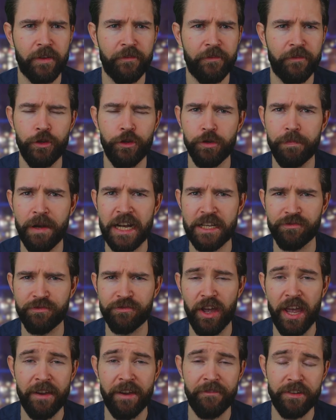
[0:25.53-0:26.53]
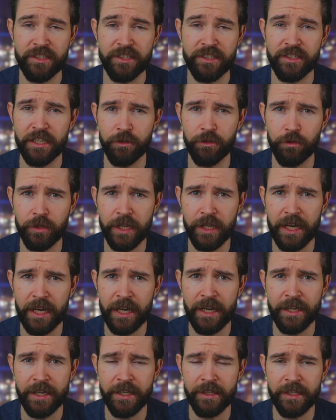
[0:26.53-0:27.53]
fusion parts for every single
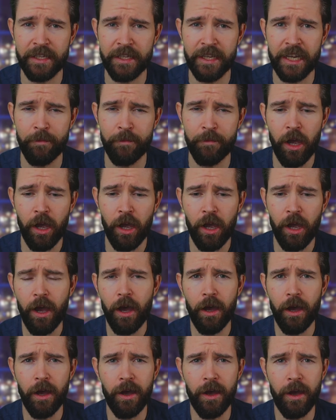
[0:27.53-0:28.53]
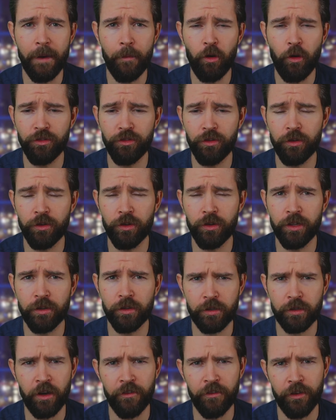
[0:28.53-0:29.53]
car in the game. I'm also going
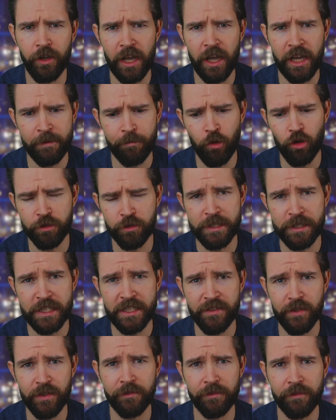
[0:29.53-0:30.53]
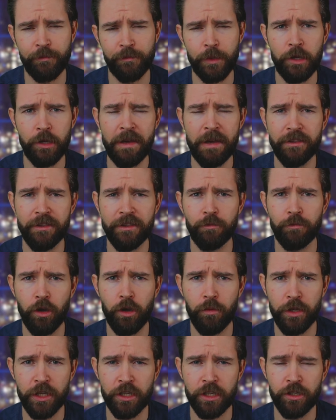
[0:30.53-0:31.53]
to cover a more specific method
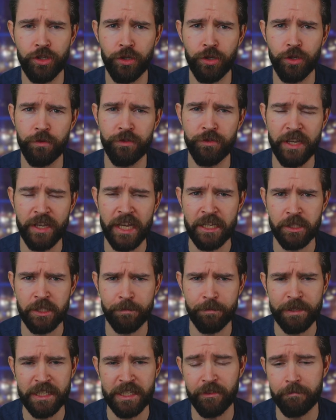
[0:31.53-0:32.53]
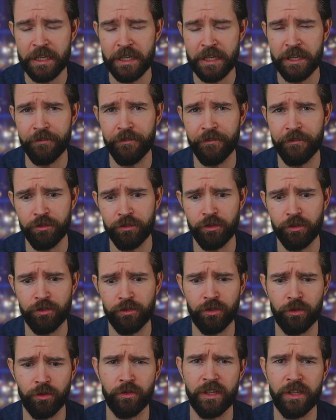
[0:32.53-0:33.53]
where we can choose a specific manufacturer.
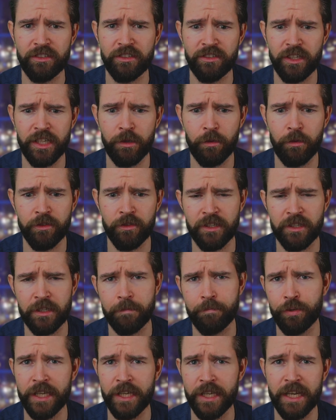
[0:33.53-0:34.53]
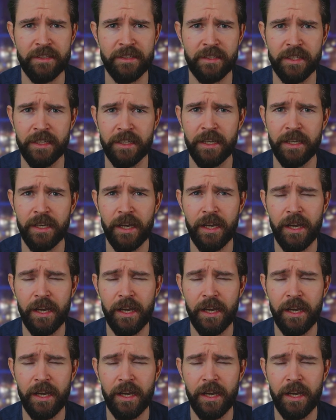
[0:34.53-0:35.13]
So let's say you wanted Bugatti